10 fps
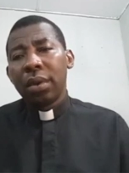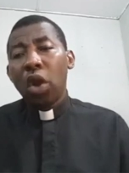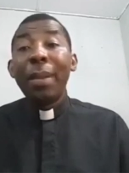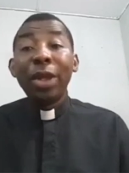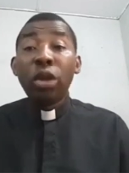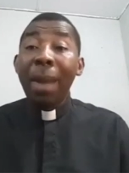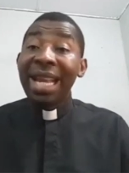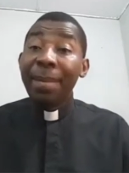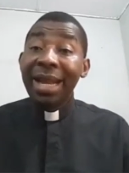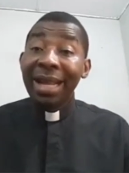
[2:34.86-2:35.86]
Coming to
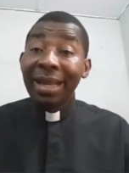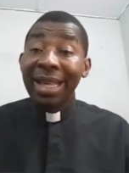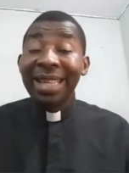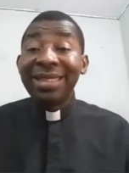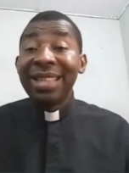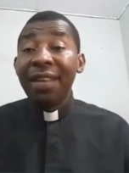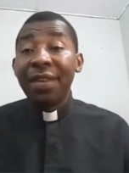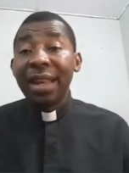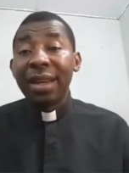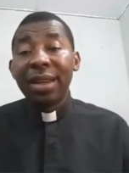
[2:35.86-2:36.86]
mind immediately is
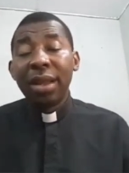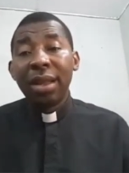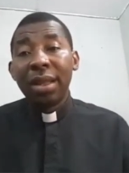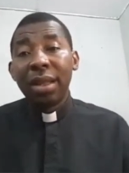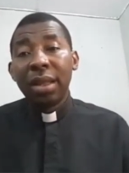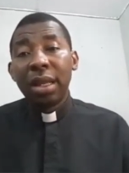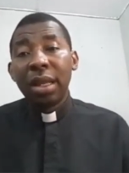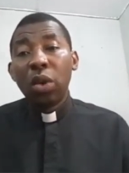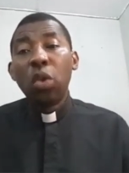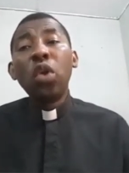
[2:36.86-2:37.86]
David
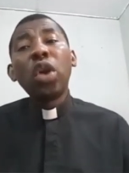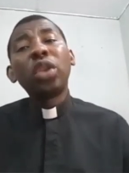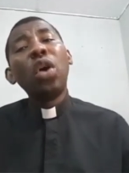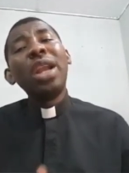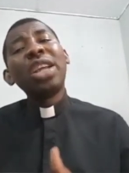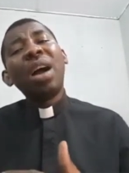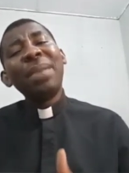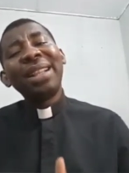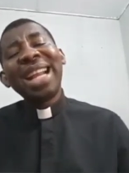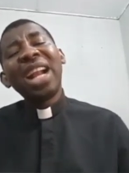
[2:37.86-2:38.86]
who not only
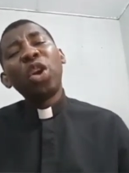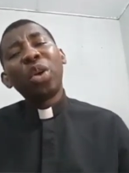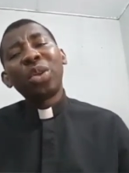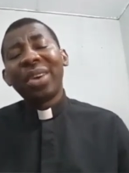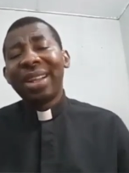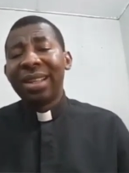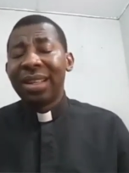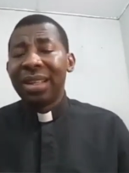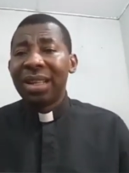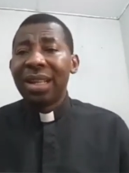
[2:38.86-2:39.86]
committed adultery,
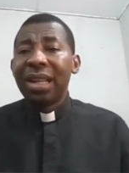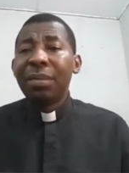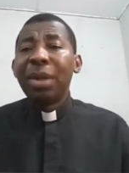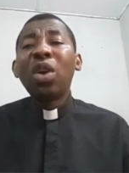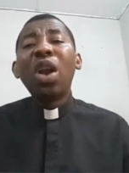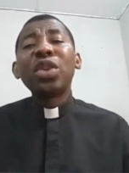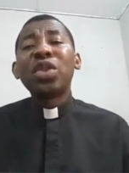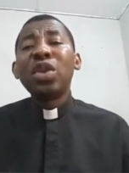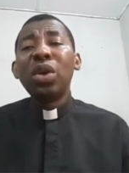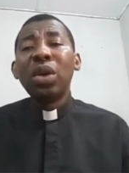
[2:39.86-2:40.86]
but
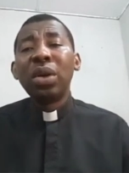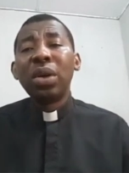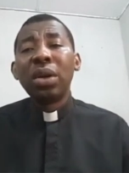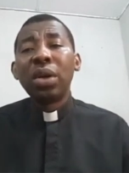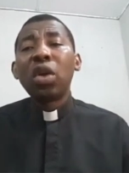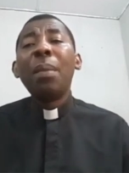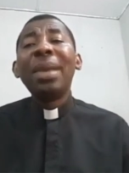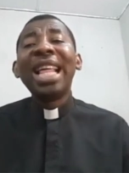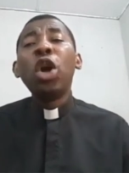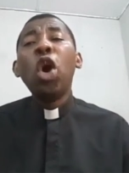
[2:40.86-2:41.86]
also
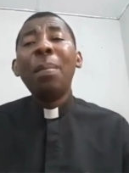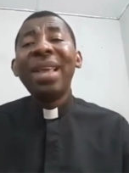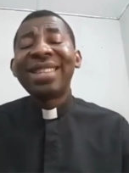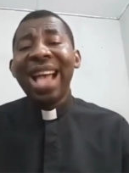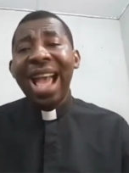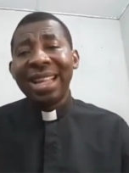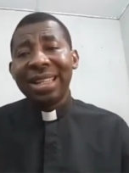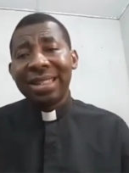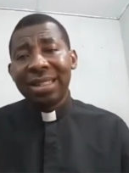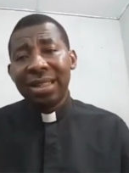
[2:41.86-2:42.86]
committed
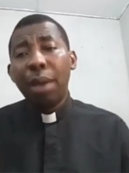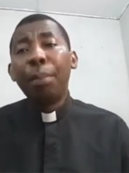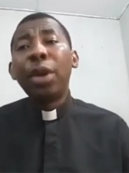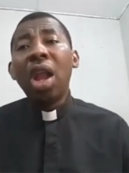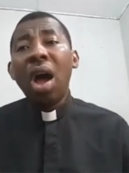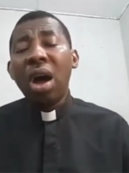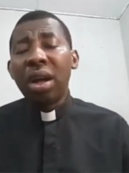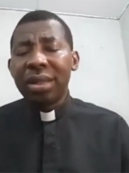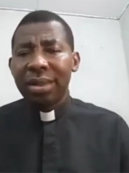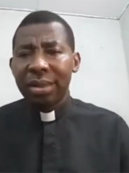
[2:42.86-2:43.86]
homicide, blood.